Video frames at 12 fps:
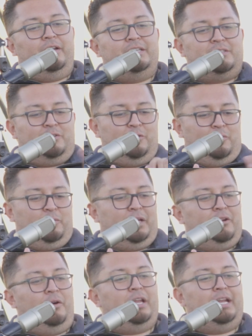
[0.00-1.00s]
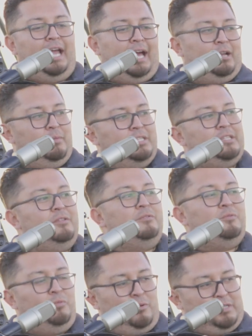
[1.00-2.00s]
he is, cool. We can go ahead and add him into the
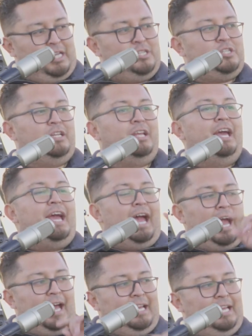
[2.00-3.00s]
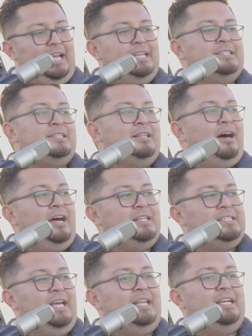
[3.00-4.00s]
rotation, add it into the
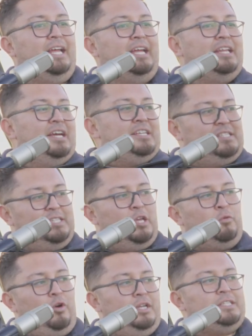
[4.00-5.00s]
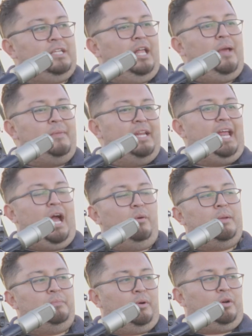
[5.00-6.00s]
hottest 8 at 8, see where it's climbing and how
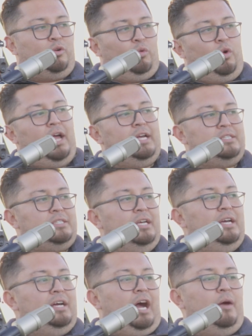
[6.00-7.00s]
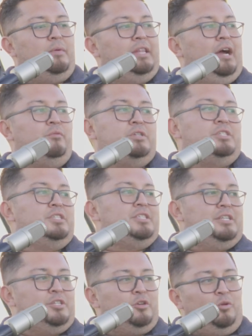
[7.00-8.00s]
it progressed. I mean, that was just
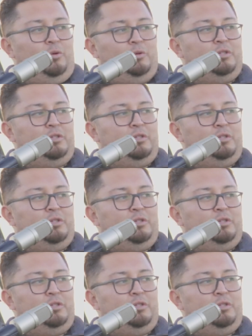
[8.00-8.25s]
such a cool